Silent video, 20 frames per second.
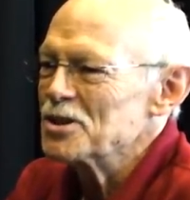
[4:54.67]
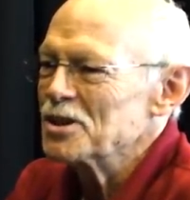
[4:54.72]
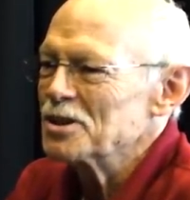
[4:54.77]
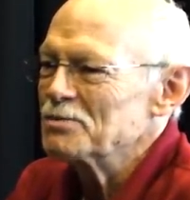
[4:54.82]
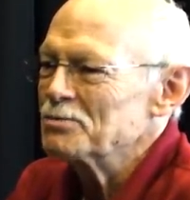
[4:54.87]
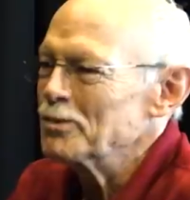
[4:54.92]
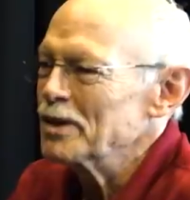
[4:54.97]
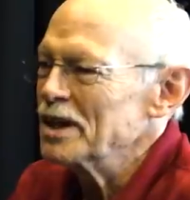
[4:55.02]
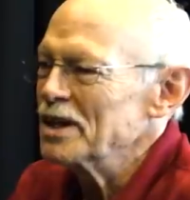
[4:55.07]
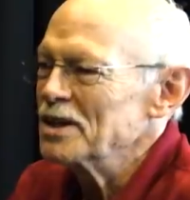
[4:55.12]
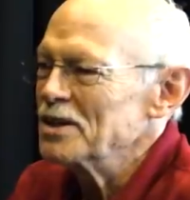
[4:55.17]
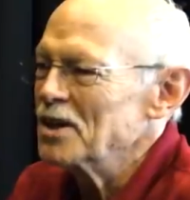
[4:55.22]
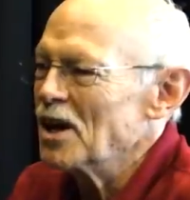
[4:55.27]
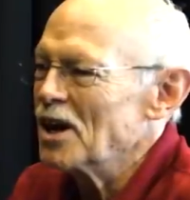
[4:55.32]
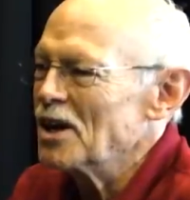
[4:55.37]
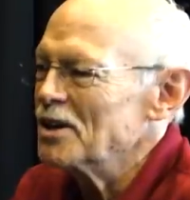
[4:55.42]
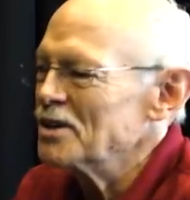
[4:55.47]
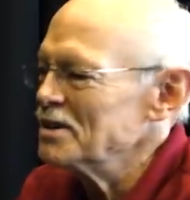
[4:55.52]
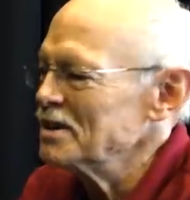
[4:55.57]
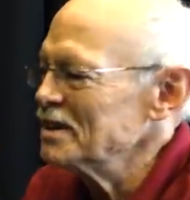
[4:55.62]
Uh, we
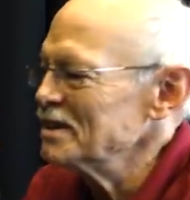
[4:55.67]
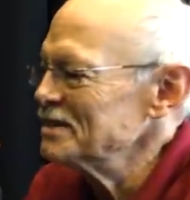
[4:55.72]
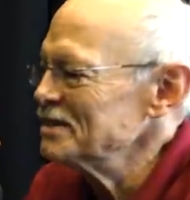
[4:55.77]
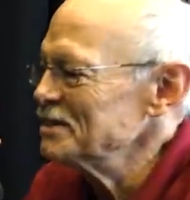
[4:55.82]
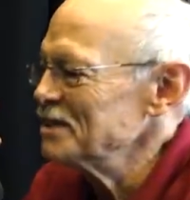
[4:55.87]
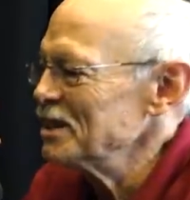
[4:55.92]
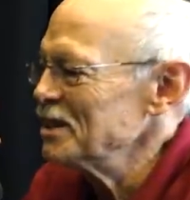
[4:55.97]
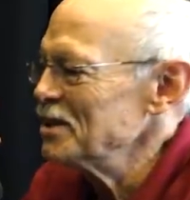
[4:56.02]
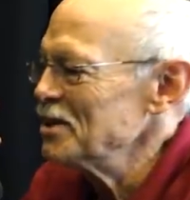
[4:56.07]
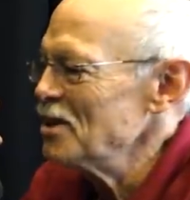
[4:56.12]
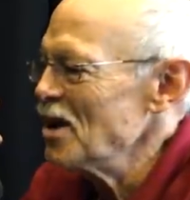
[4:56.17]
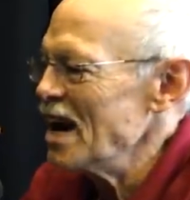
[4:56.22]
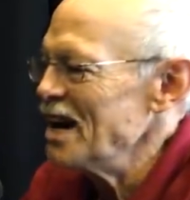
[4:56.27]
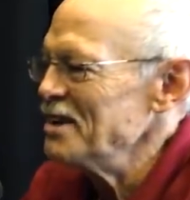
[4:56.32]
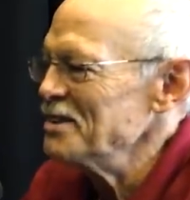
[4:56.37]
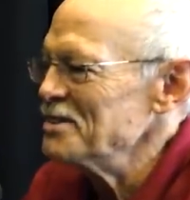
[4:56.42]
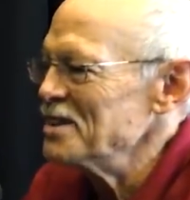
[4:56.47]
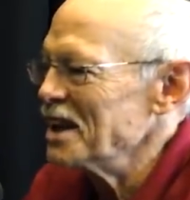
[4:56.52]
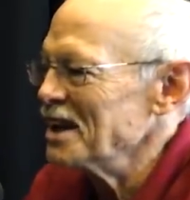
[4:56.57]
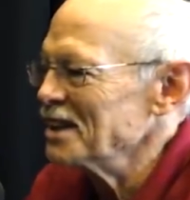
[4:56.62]
are not
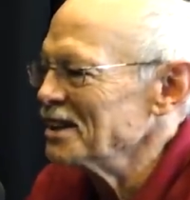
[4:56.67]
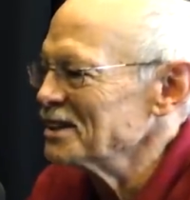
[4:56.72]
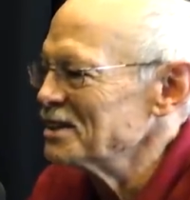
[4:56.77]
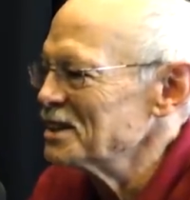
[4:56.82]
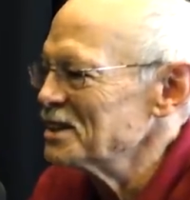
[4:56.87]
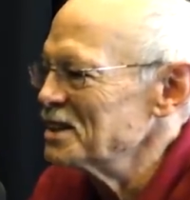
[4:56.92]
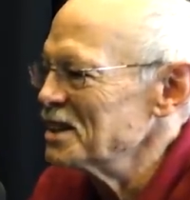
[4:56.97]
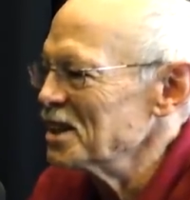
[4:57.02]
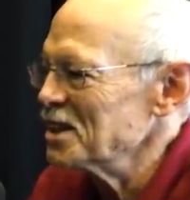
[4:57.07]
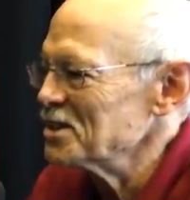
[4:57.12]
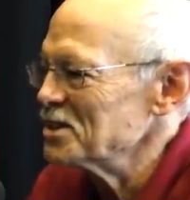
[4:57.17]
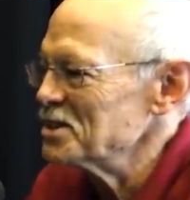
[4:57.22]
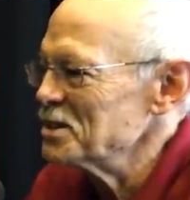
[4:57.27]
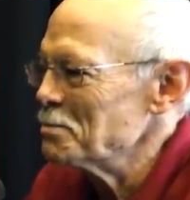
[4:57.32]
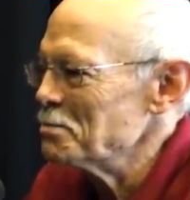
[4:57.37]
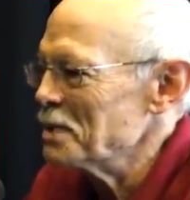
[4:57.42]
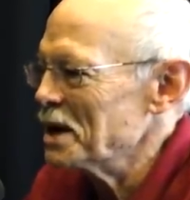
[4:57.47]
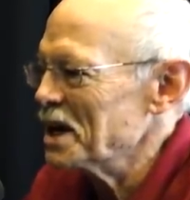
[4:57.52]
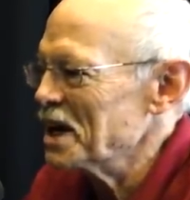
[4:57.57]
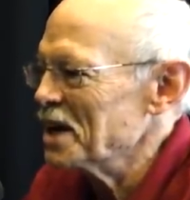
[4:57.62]
entitled to tell
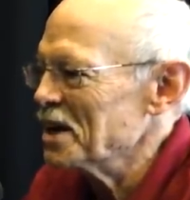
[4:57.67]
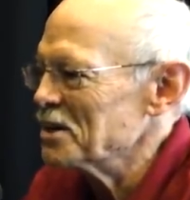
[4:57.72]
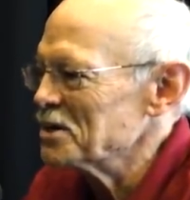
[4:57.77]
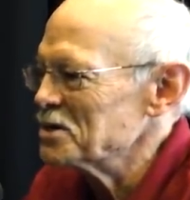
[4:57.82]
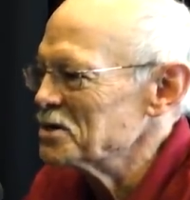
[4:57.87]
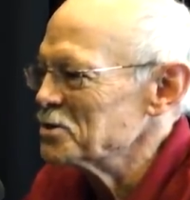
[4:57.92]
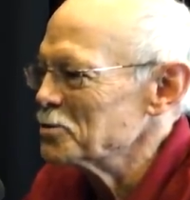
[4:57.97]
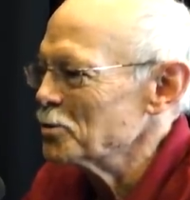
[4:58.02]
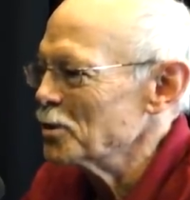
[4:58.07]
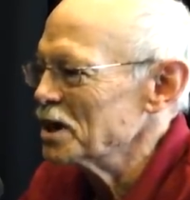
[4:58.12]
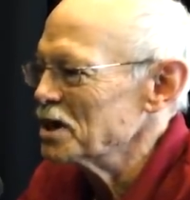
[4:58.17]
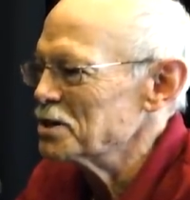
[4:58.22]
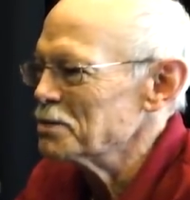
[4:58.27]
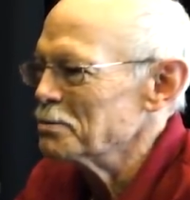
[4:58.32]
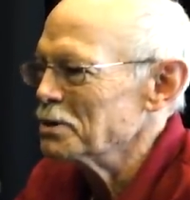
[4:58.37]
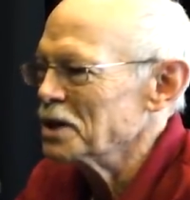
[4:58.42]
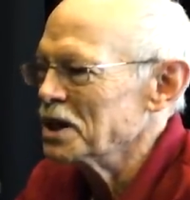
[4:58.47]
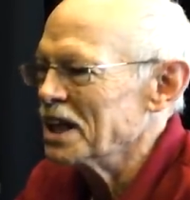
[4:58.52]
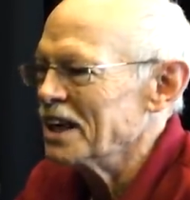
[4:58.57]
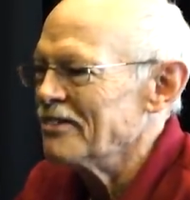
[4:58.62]
somebody else what to
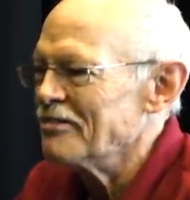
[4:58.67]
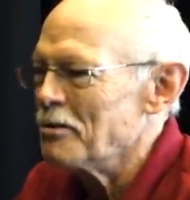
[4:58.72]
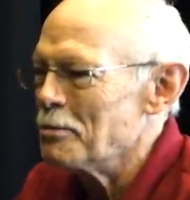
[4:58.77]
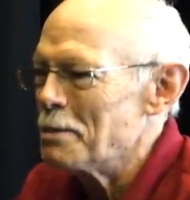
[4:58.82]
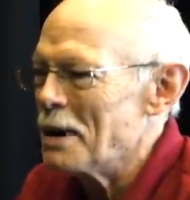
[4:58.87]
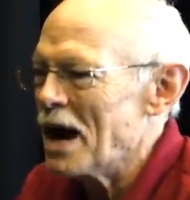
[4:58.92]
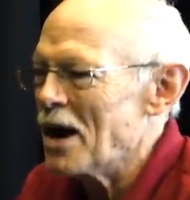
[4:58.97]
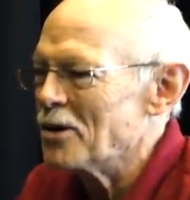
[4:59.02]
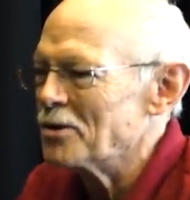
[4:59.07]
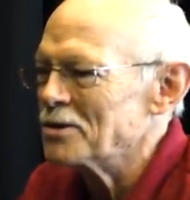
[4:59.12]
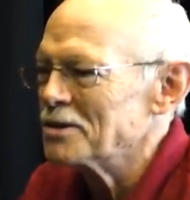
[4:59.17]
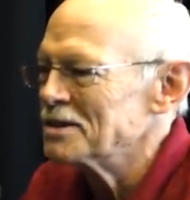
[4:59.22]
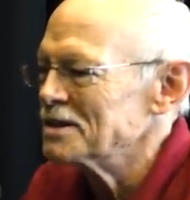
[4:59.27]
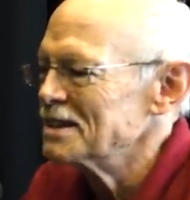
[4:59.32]
believe about